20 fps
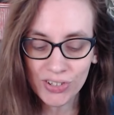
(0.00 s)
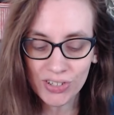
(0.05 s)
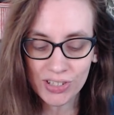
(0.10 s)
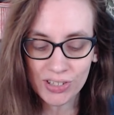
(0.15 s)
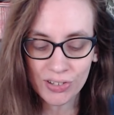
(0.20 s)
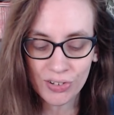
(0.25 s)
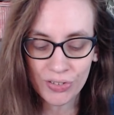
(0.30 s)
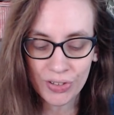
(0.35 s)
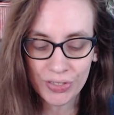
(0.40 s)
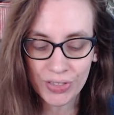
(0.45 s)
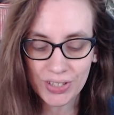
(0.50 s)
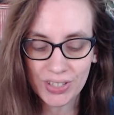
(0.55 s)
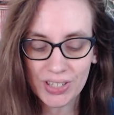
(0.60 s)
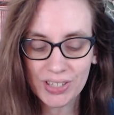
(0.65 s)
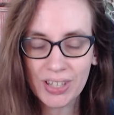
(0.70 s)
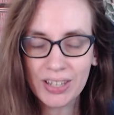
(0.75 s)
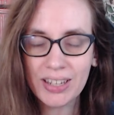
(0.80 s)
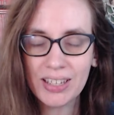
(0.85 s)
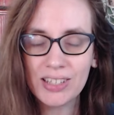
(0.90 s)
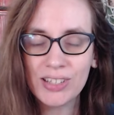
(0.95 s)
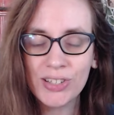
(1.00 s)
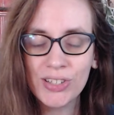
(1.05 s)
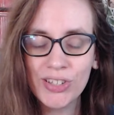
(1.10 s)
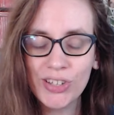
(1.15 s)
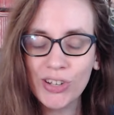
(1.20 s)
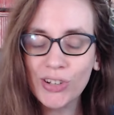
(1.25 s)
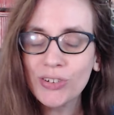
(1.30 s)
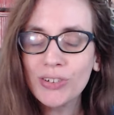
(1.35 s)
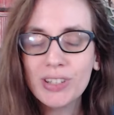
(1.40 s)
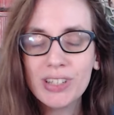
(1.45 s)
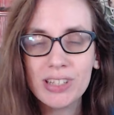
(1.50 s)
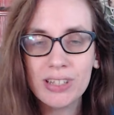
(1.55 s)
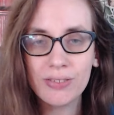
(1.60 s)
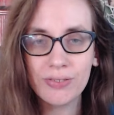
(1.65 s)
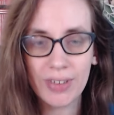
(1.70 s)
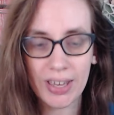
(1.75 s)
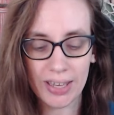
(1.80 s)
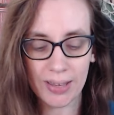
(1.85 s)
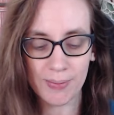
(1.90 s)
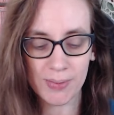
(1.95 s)
just learned that this is like a series of
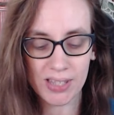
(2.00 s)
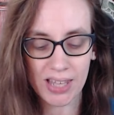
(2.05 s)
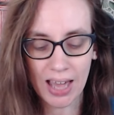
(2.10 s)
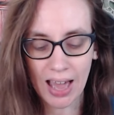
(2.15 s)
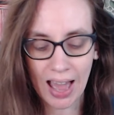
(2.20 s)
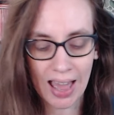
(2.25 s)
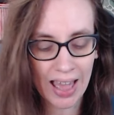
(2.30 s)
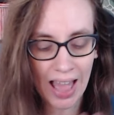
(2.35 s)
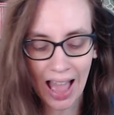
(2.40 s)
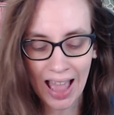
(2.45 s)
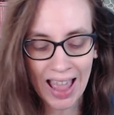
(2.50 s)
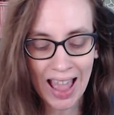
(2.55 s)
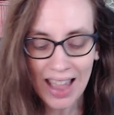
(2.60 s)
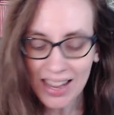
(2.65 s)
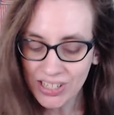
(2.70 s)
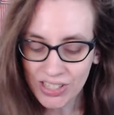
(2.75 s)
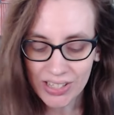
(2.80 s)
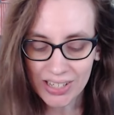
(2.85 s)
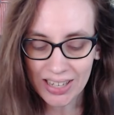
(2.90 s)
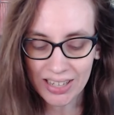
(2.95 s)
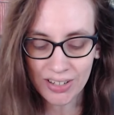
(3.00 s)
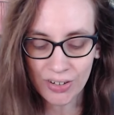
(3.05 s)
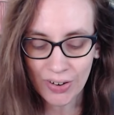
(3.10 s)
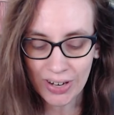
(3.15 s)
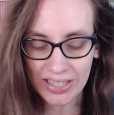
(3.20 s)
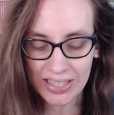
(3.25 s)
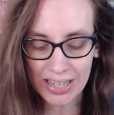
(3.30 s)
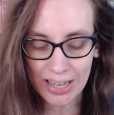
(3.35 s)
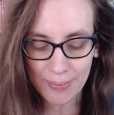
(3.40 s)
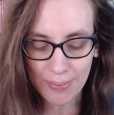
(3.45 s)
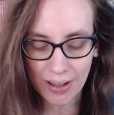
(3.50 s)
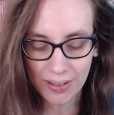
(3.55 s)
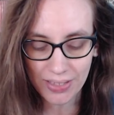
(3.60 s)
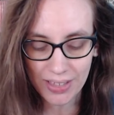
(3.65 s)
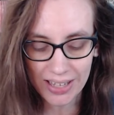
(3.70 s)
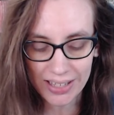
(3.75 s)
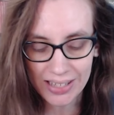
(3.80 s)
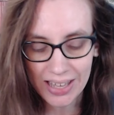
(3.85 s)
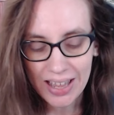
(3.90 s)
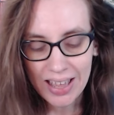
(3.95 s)
games that I actually had no idea about
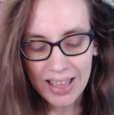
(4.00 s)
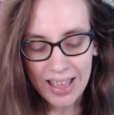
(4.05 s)
this.